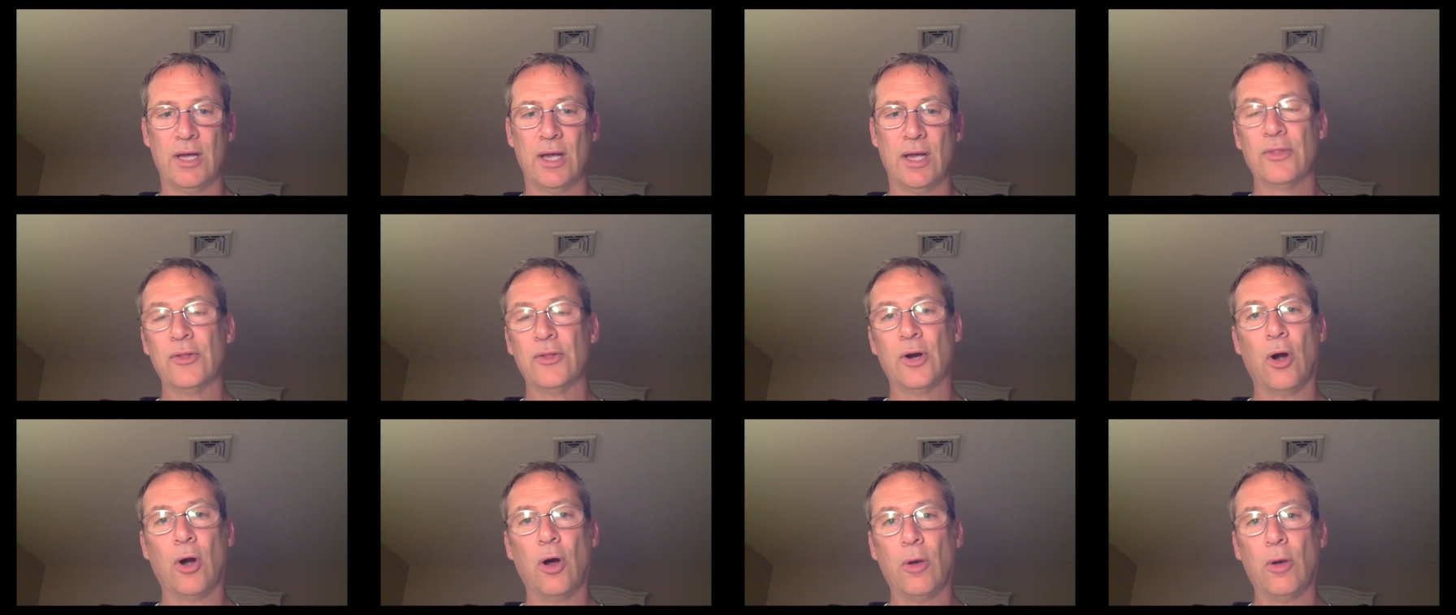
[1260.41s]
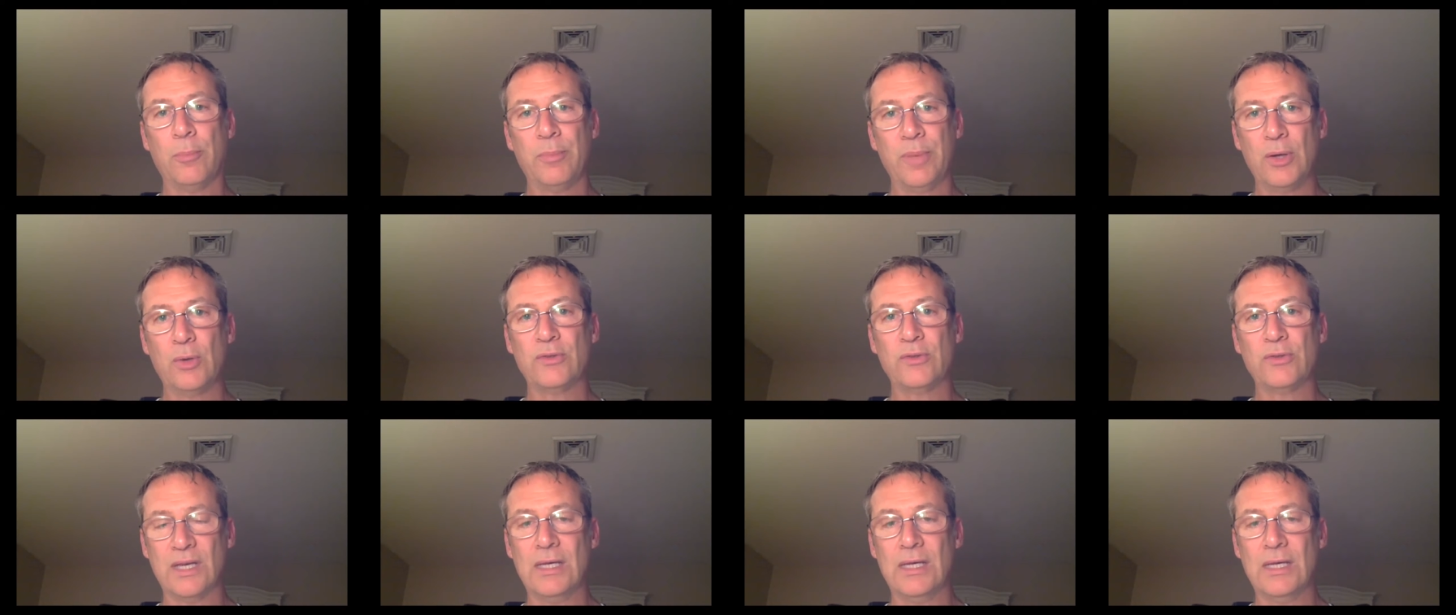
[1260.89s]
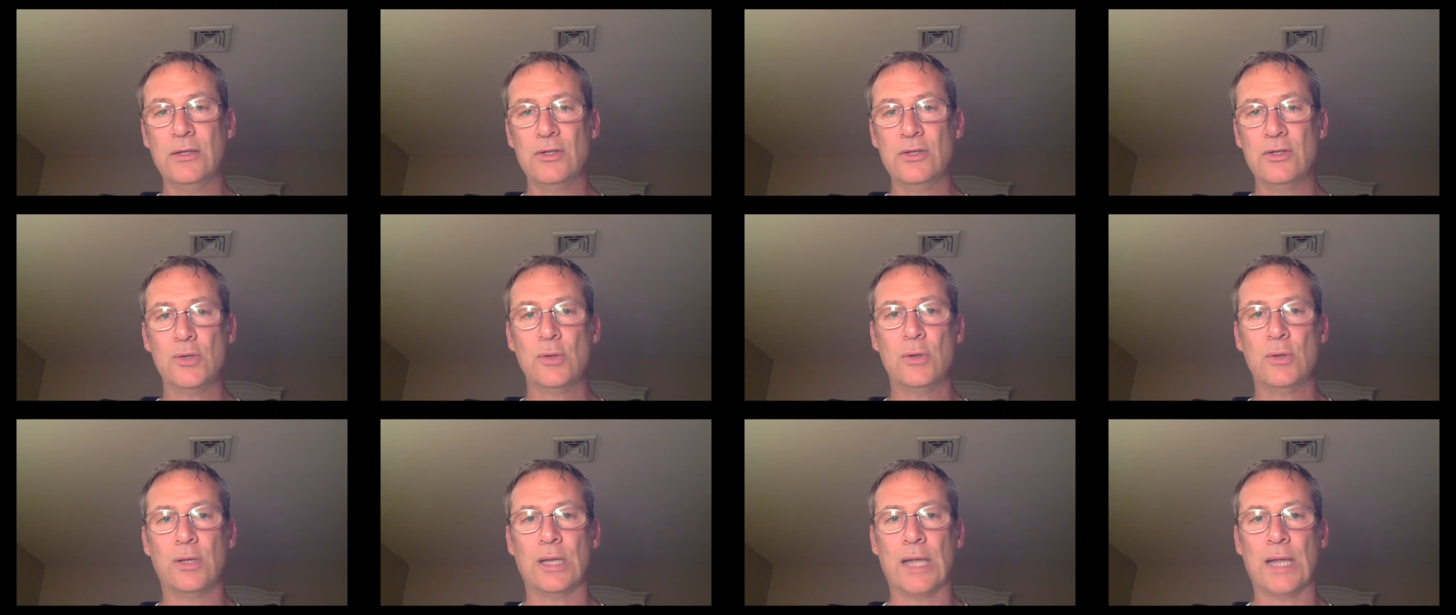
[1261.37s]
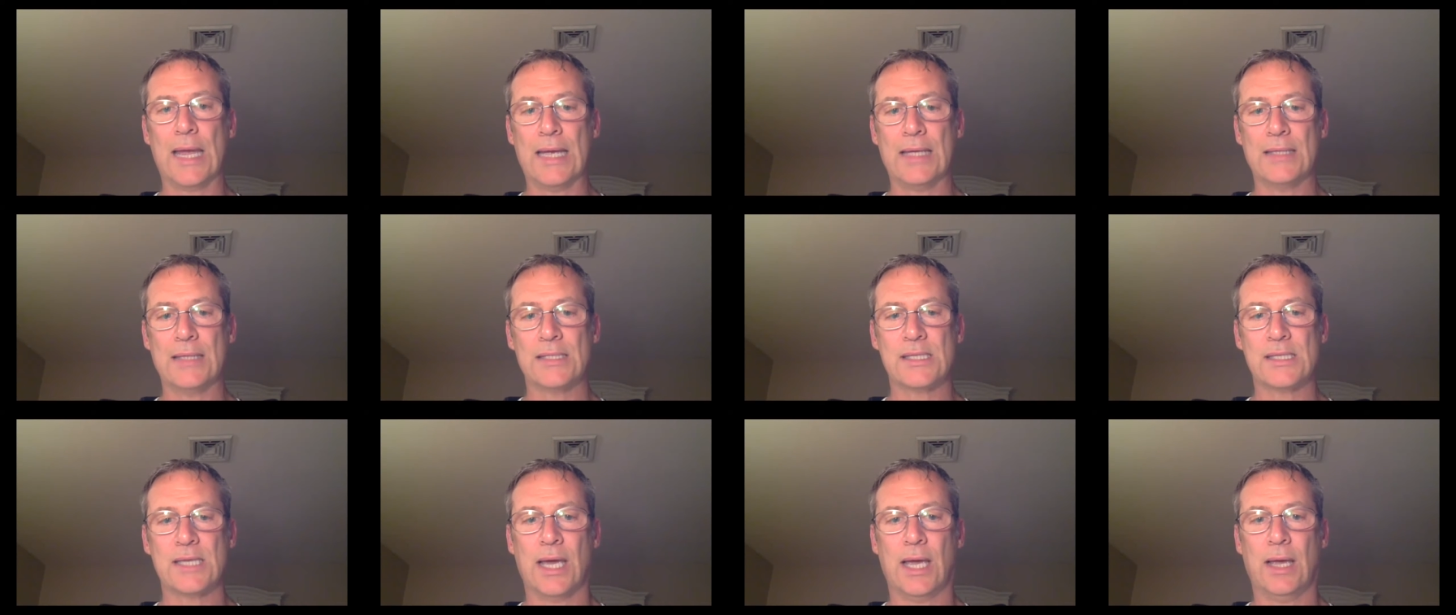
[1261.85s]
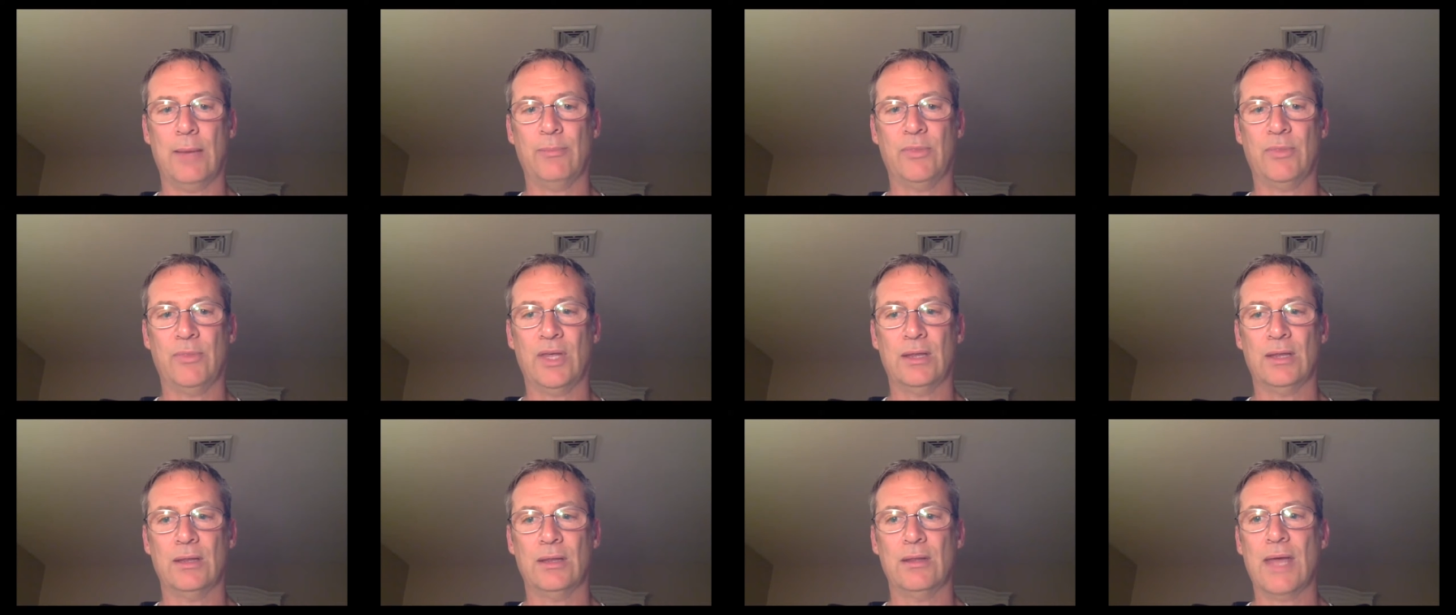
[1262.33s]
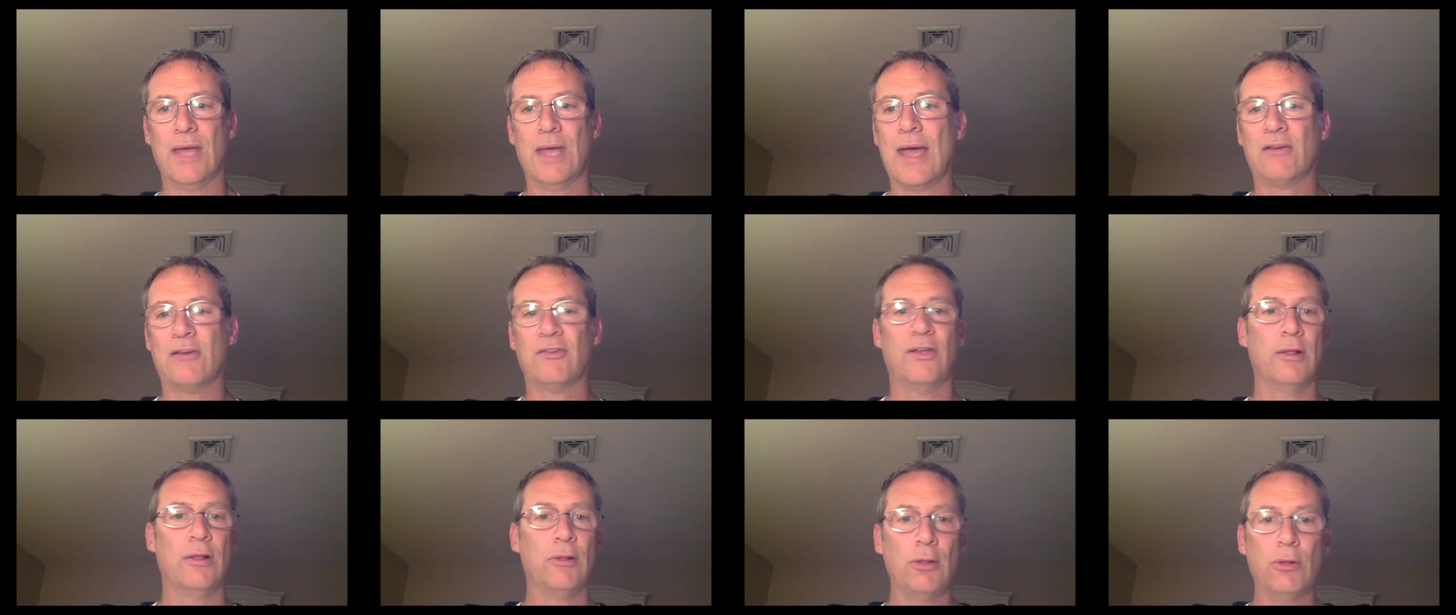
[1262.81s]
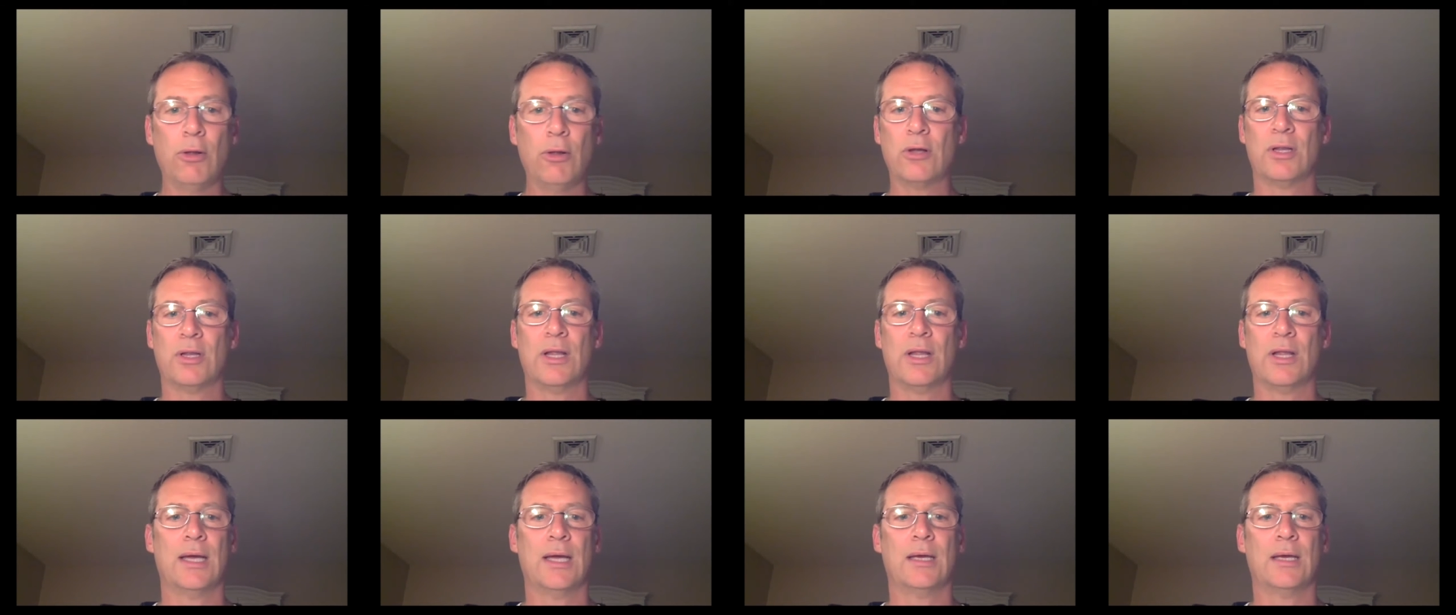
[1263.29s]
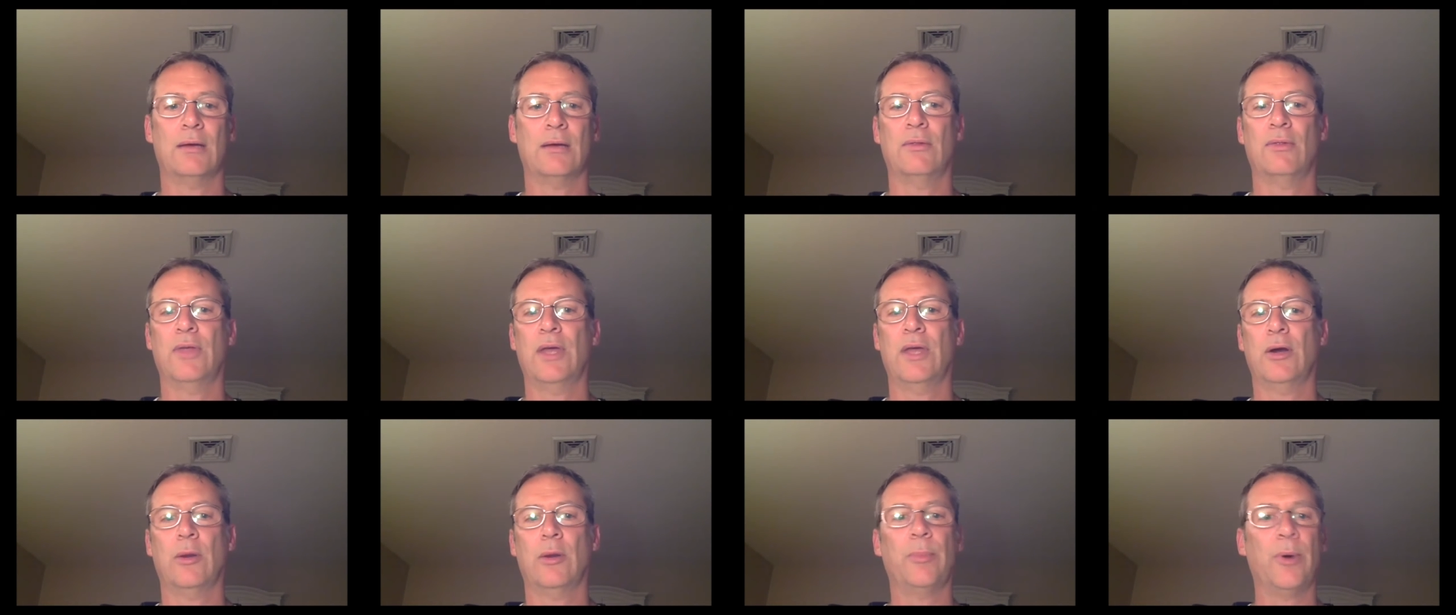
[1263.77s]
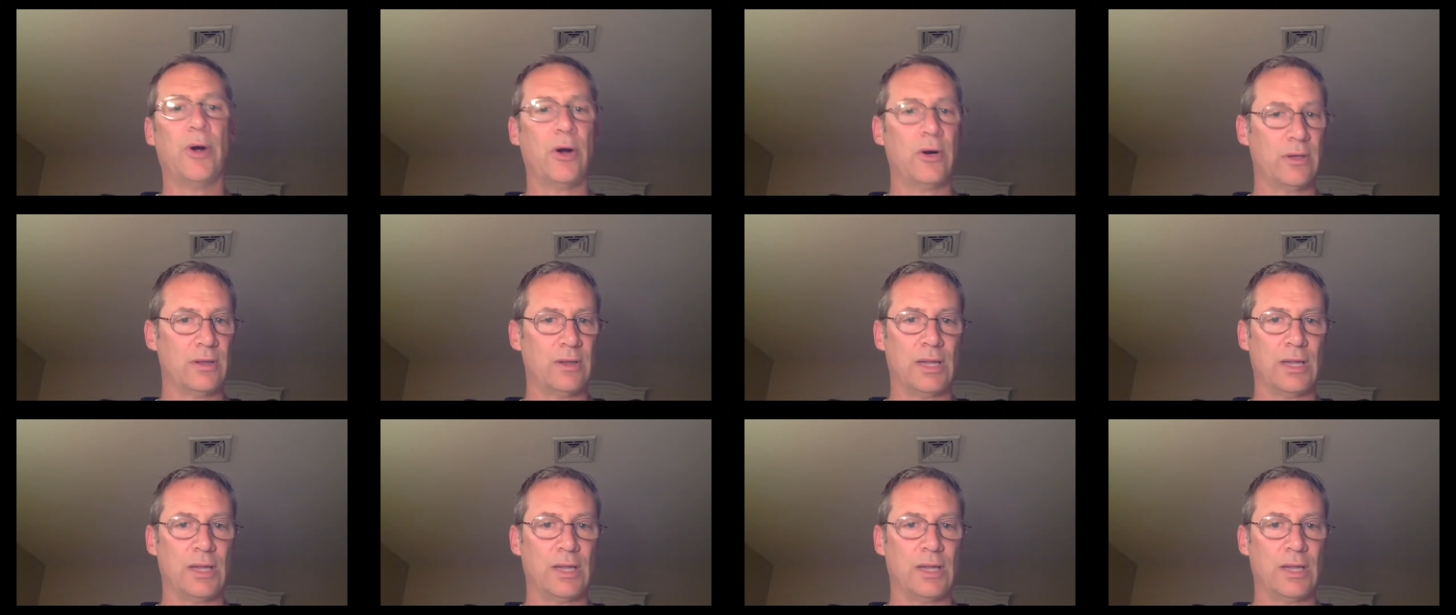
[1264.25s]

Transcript: they're all built into the landscape, that they actually look like they are part of the